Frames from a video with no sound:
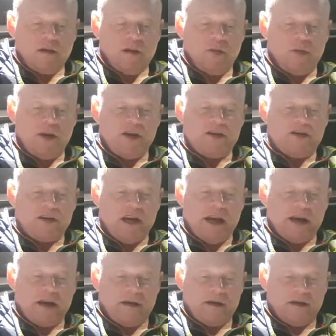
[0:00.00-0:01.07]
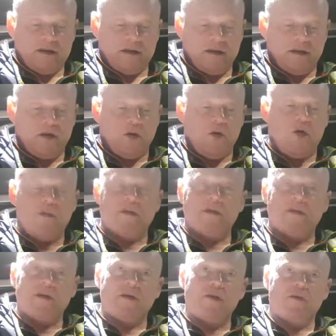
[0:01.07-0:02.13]
the windows are like not
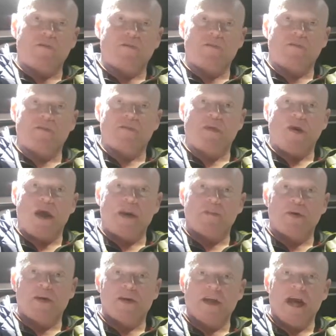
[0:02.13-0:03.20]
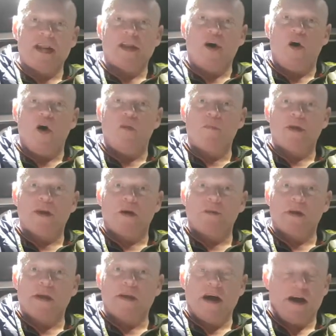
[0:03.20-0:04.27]
open enough for anybody to get their arm in or
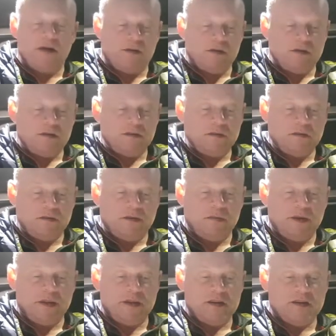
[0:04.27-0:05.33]
out like that, or you know what I mean.